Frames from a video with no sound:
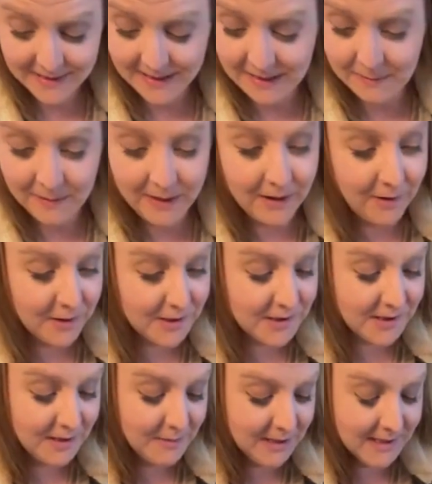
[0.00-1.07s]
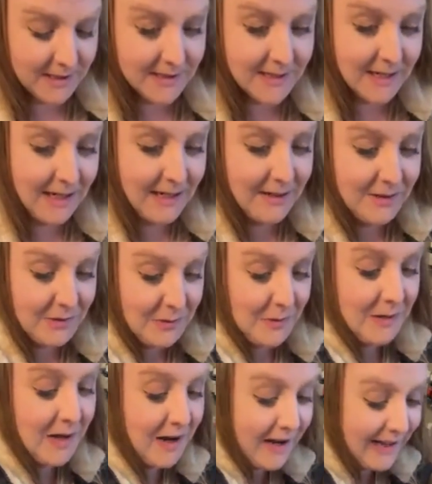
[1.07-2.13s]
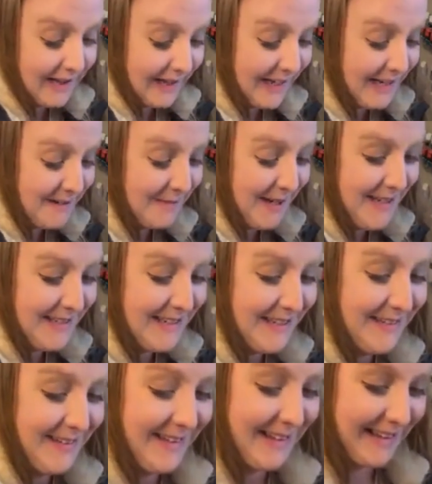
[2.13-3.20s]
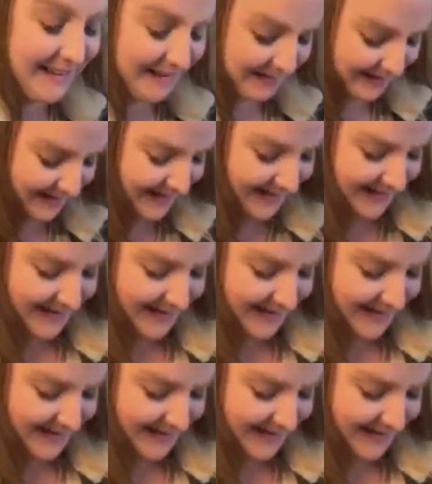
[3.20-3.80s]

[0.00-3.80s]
It's like my arch nemesis. I do not like painting with yellow.